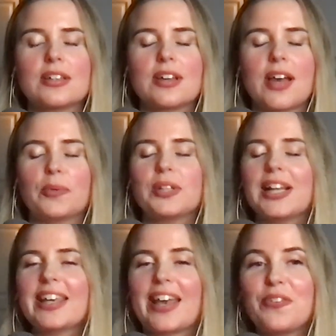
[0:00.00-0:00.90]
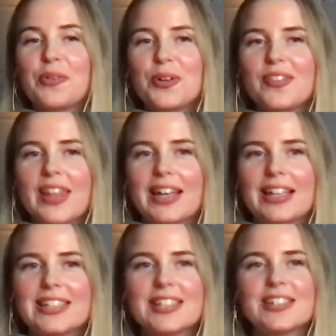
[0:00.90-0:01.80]
I would like everyone that
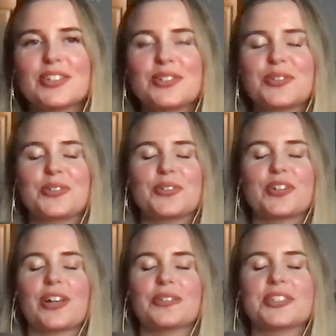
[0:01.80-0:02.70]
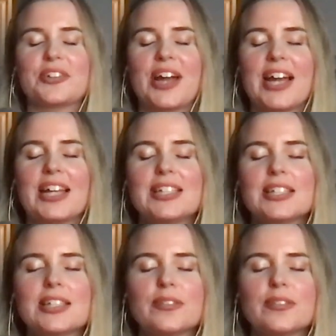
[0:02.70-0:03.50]
listens to close their eyes